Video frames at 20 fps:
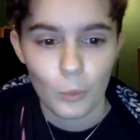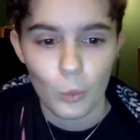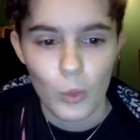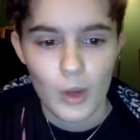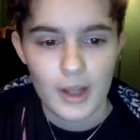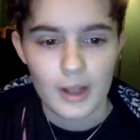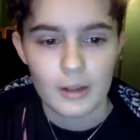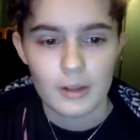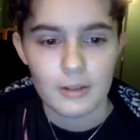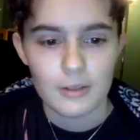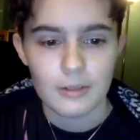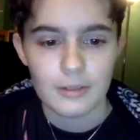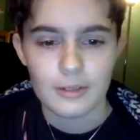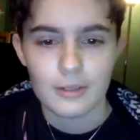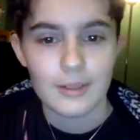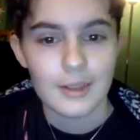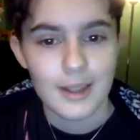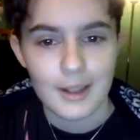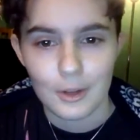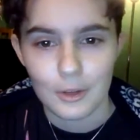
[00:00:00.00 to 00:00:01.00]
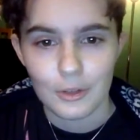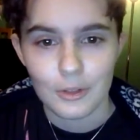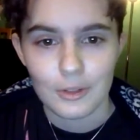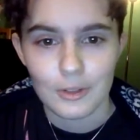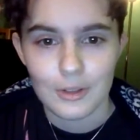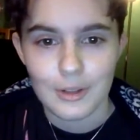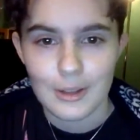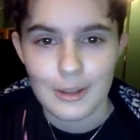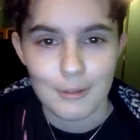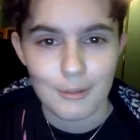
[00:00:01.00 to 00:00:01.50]
well at
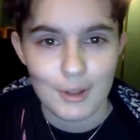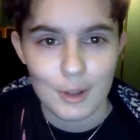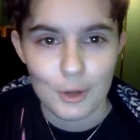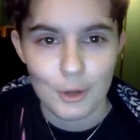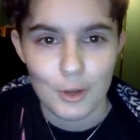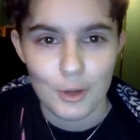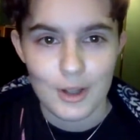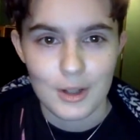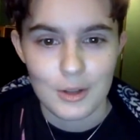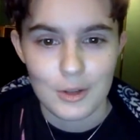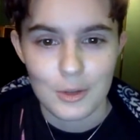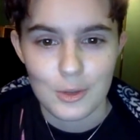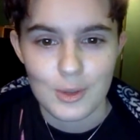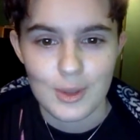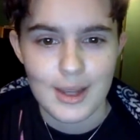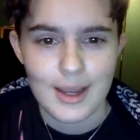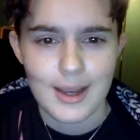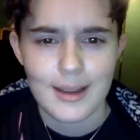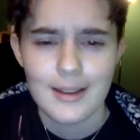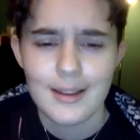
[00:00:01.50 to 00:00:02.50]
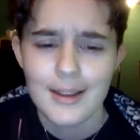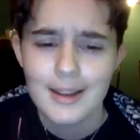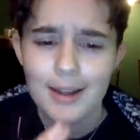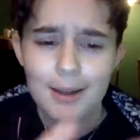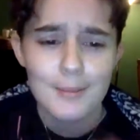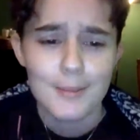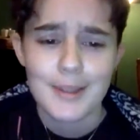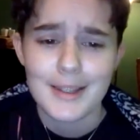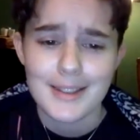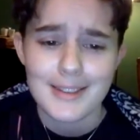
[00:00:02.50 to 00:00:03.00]
all if I try to do that,
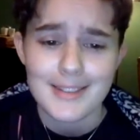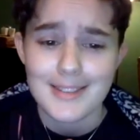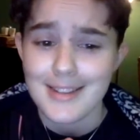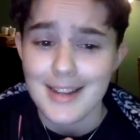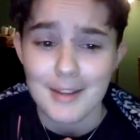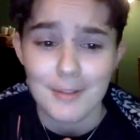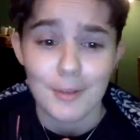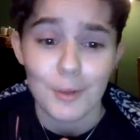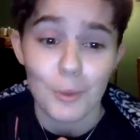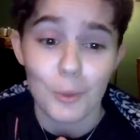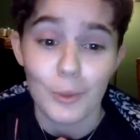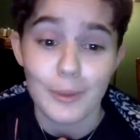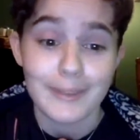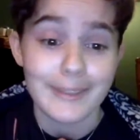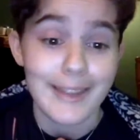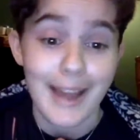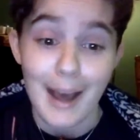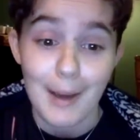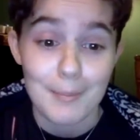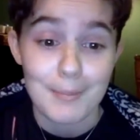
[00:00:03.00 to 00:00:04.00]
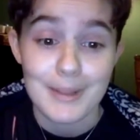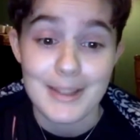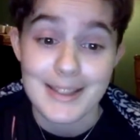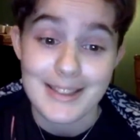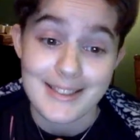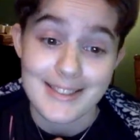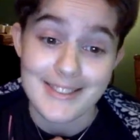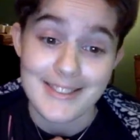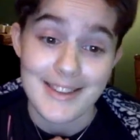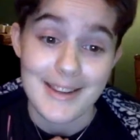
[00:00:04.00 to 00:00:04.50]
because David will not be
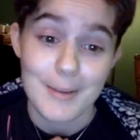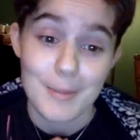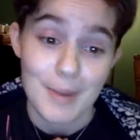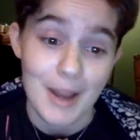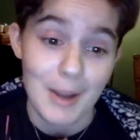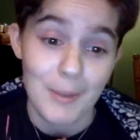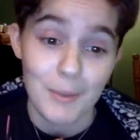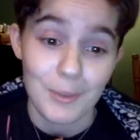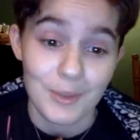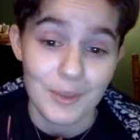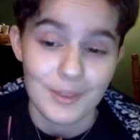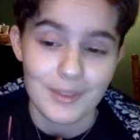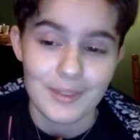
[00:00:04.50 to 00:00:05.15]
the same. I